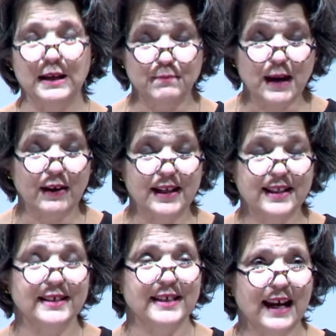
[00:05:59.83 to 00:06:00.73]
married
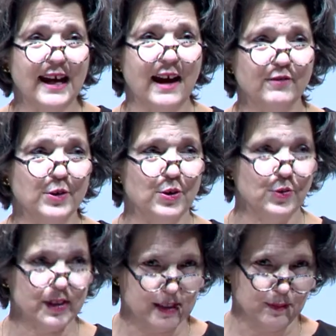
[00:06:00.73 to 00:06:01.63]
the day after
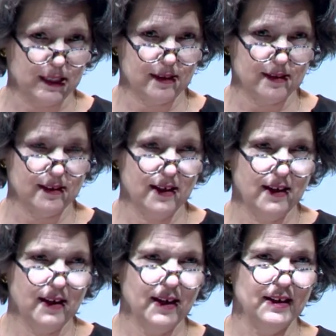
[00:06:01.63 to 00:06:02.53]
Christmas
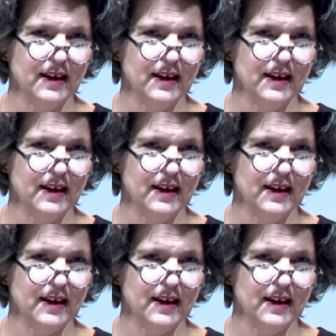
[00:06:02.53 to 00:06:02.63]
in